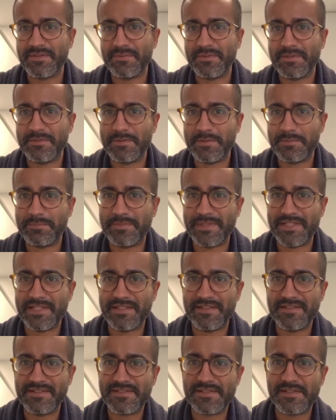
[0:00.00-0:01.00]
we will
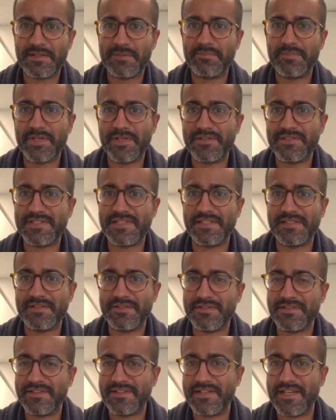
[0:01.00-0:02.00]
be signposting
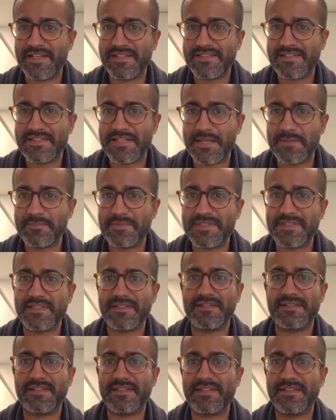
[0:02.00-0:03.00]
you to the next steps
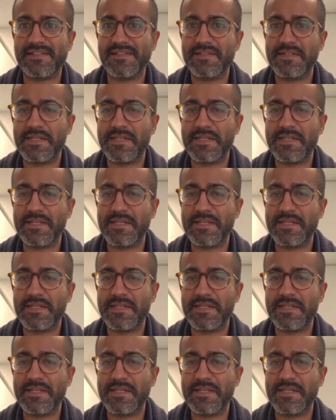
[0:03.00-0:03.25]
and the